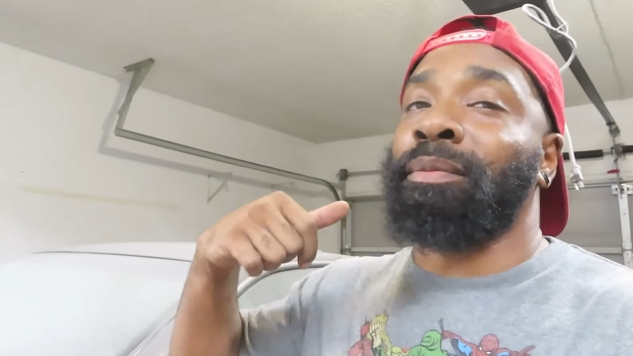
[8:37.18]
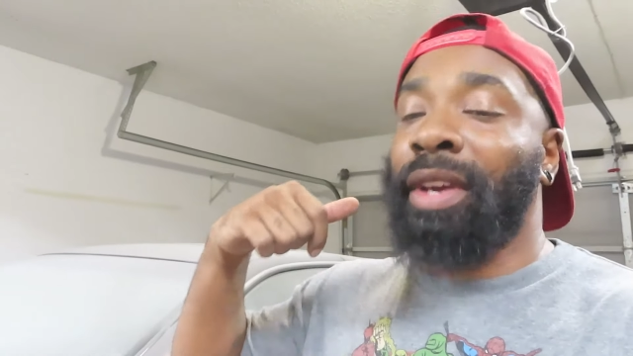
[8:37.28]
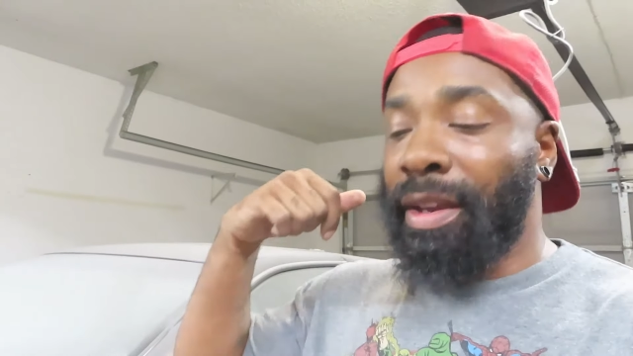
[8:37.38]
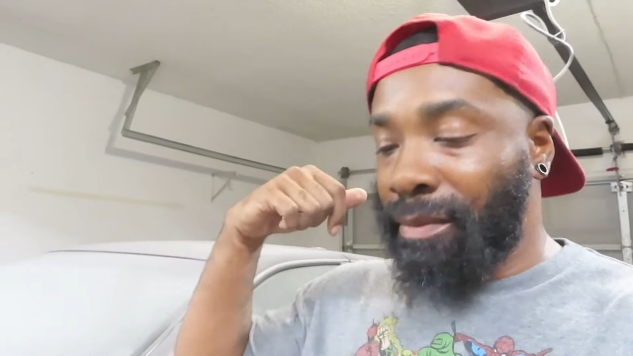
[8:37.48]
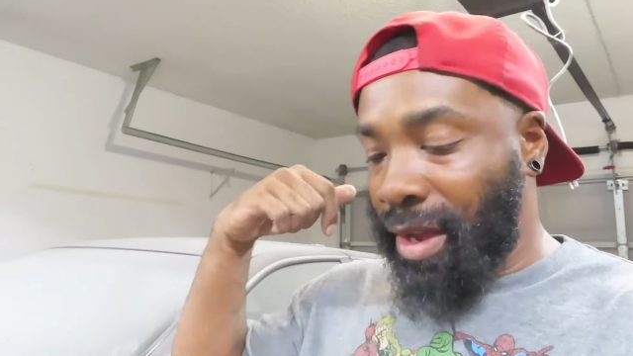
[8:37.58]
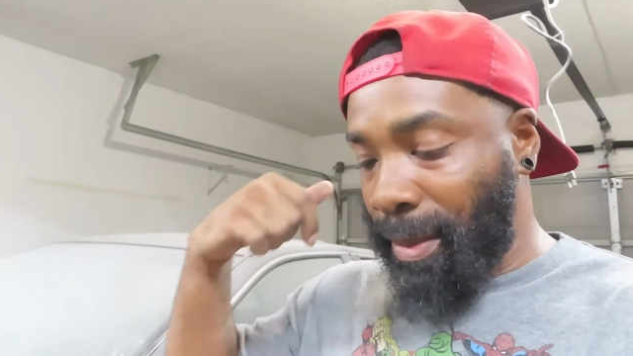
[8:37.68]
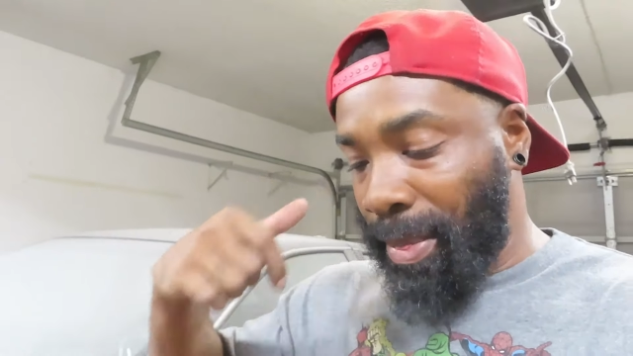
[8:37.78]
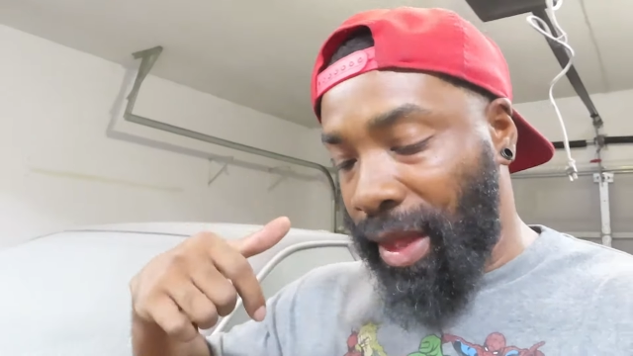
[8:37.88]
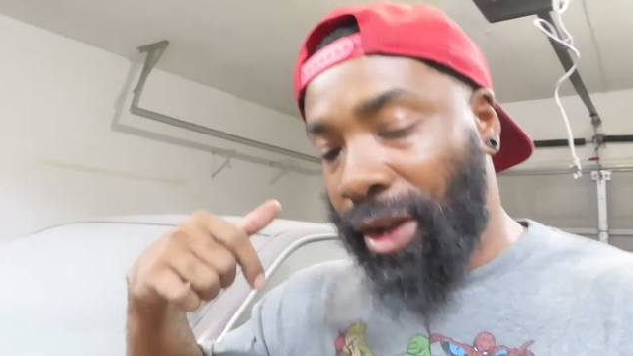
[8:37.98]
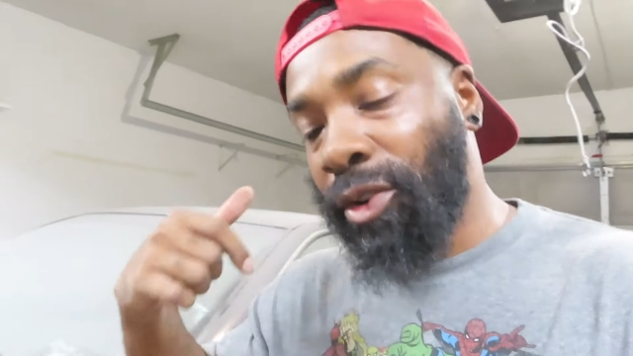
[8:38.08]

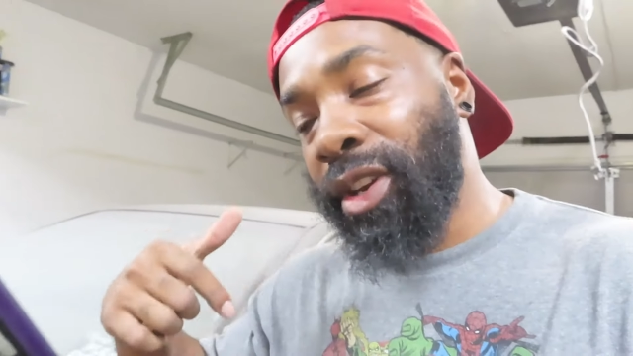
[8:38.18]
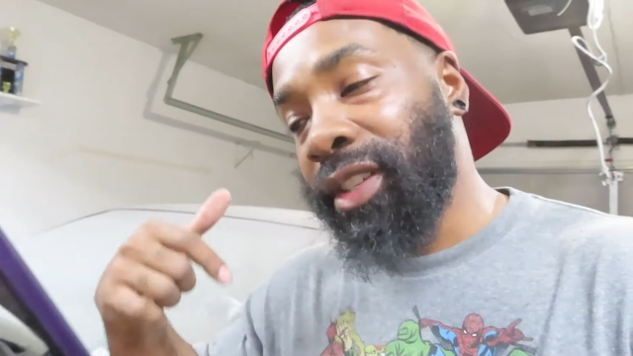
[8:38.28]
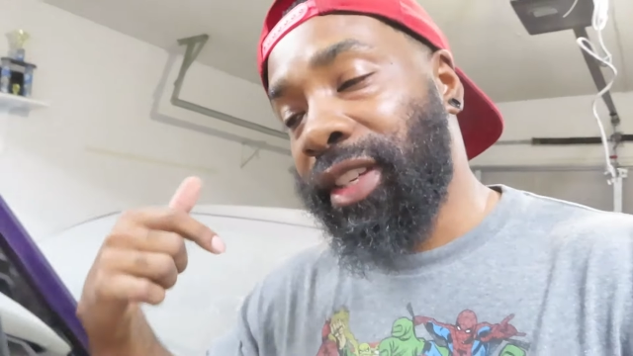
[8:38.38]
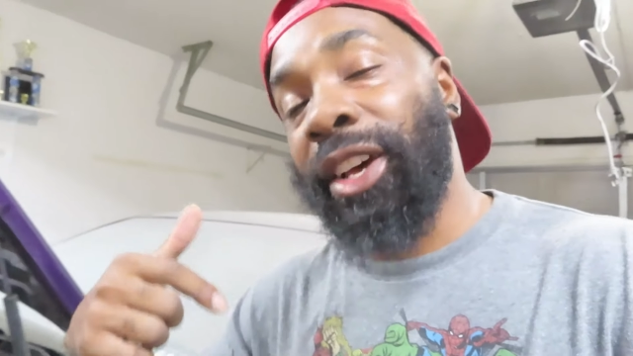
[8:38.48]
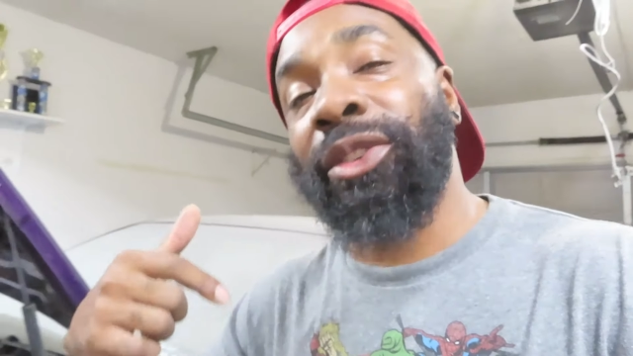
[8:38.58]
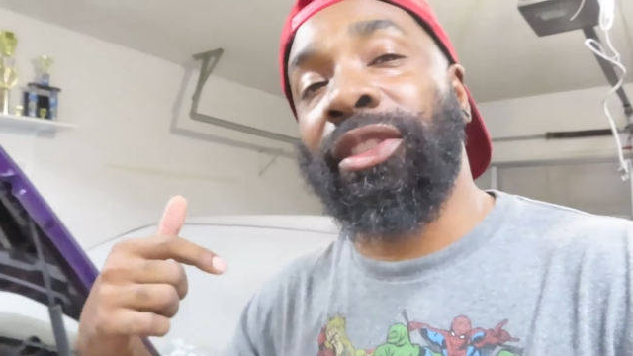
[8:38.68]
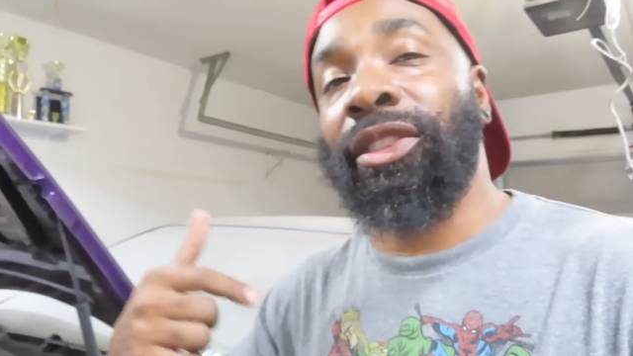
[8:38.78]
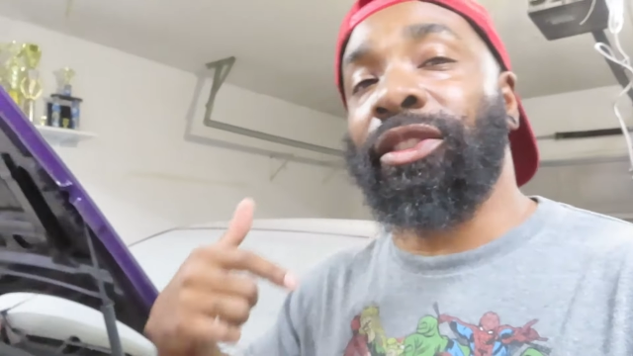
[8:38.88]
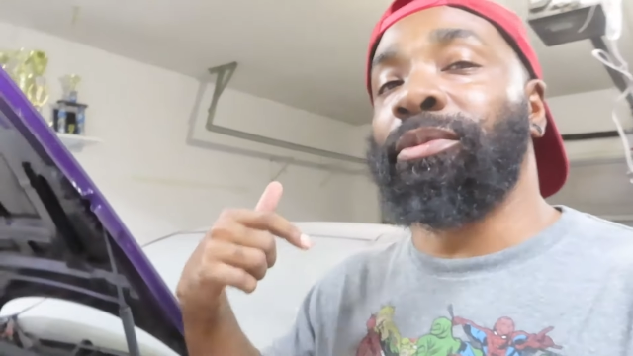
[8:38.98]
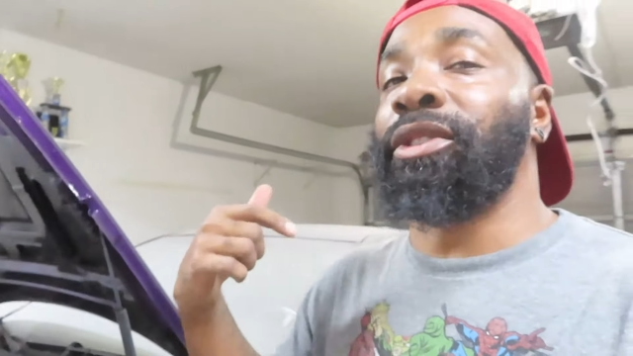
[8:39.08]
my whole exhaust
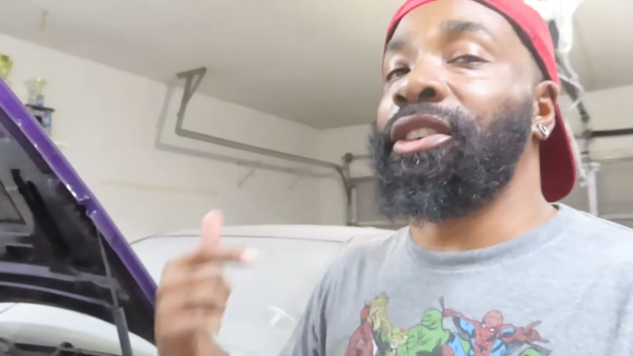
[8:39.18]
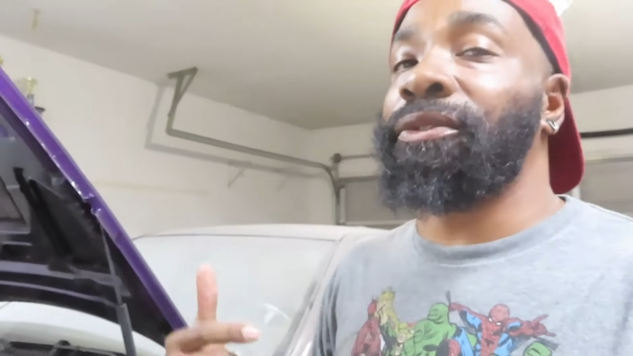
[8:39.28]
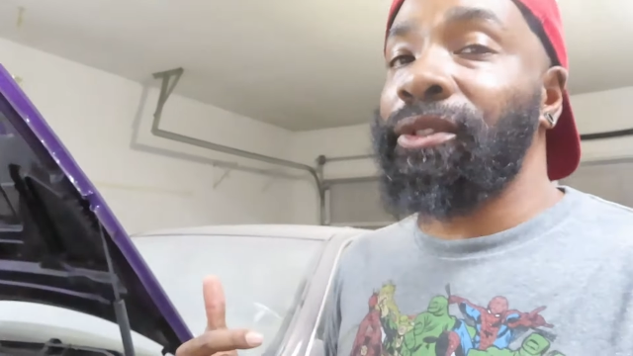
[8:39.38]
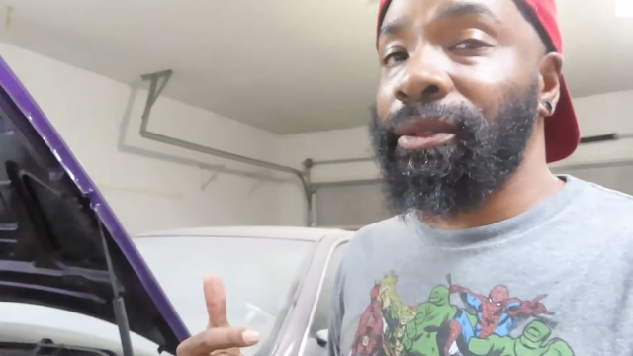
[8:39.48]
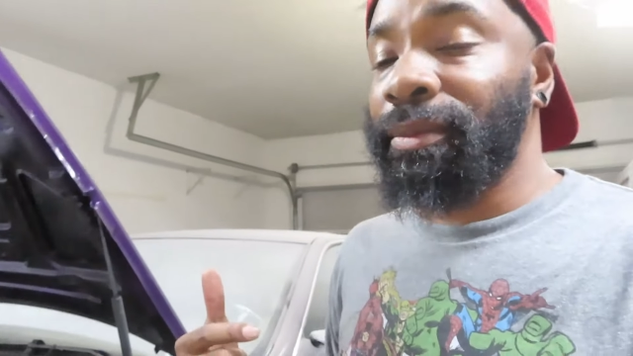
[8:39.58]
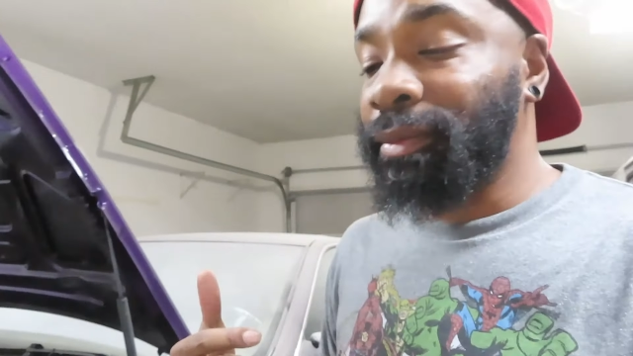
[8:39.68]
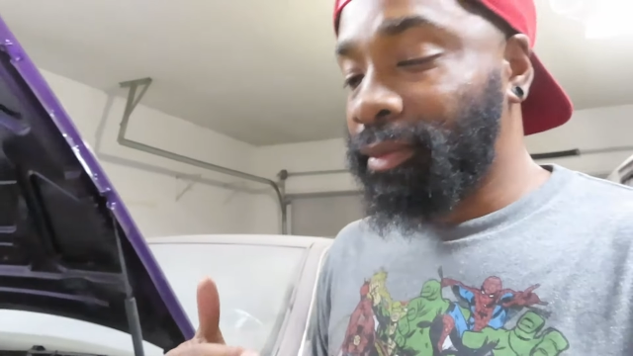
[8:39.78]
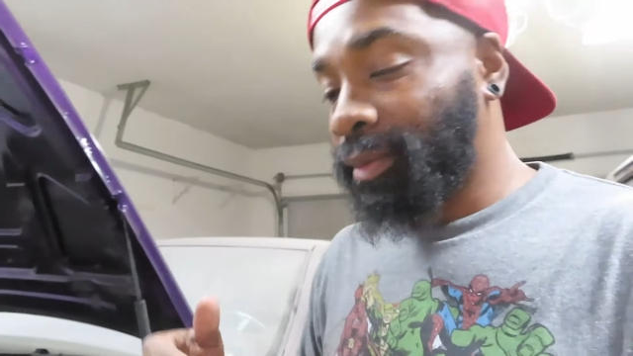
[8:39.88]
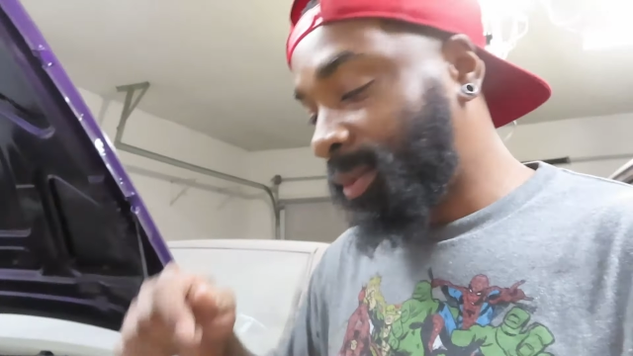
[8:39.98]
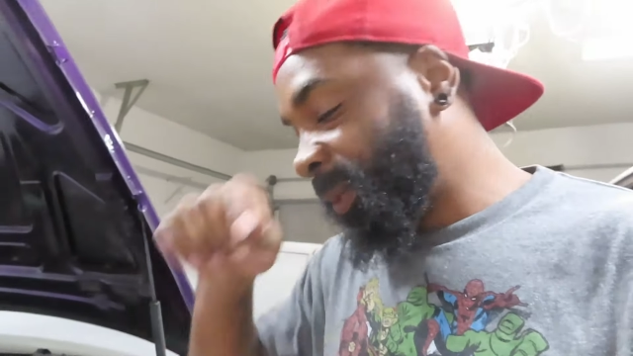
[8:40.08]
system different.
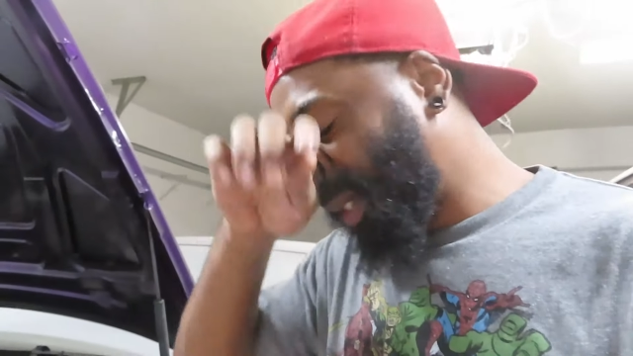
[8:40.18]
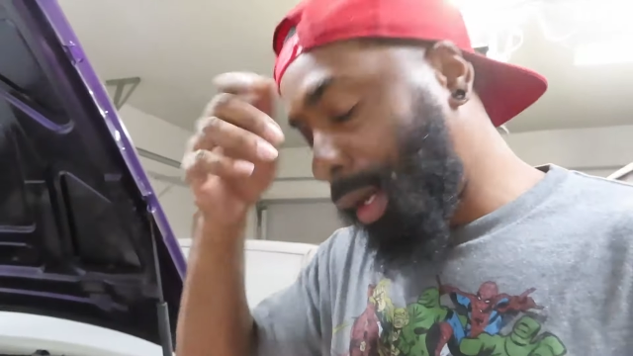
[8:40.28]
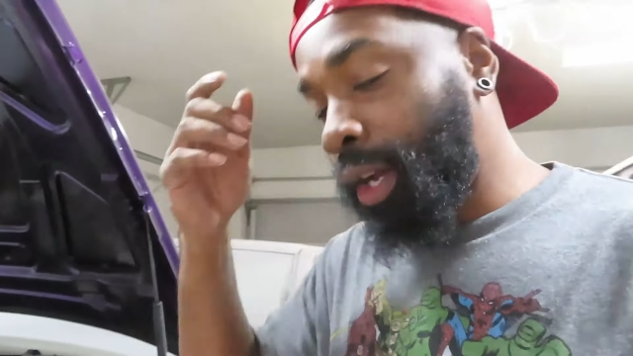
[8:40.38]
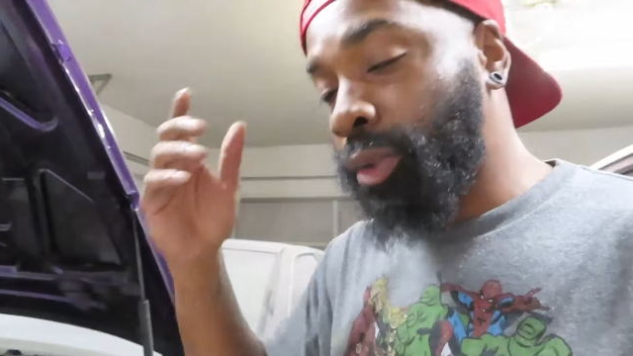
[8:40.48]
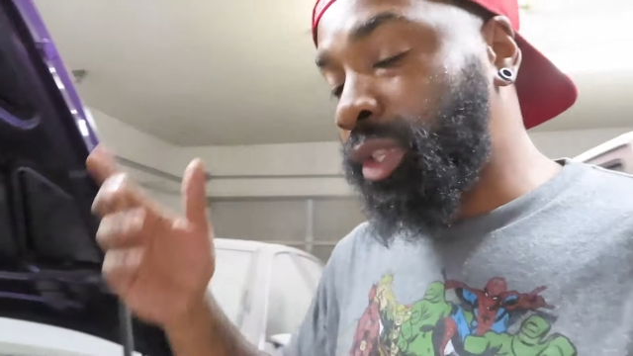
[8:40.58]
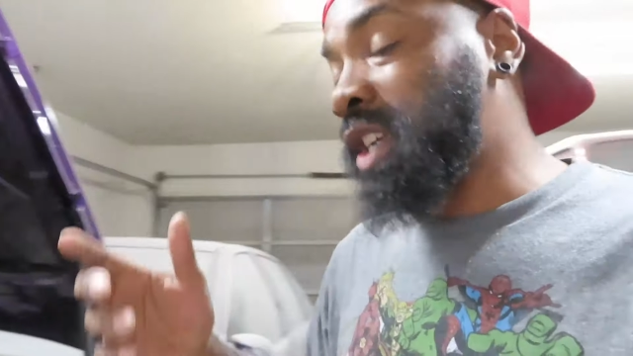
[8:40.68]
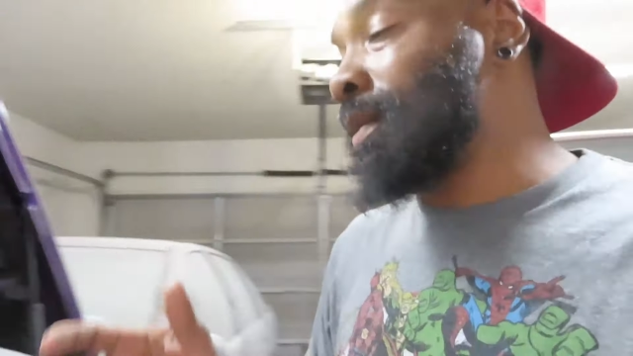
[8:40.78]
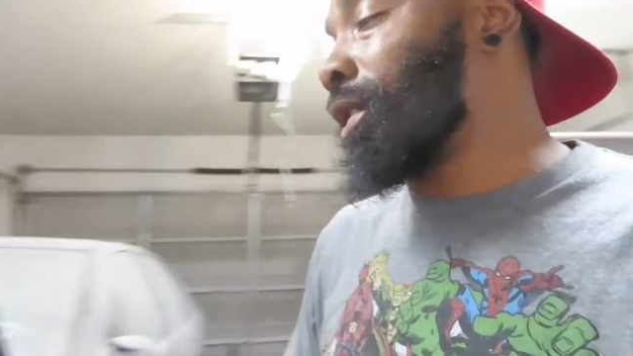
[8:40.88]
I don't think I'm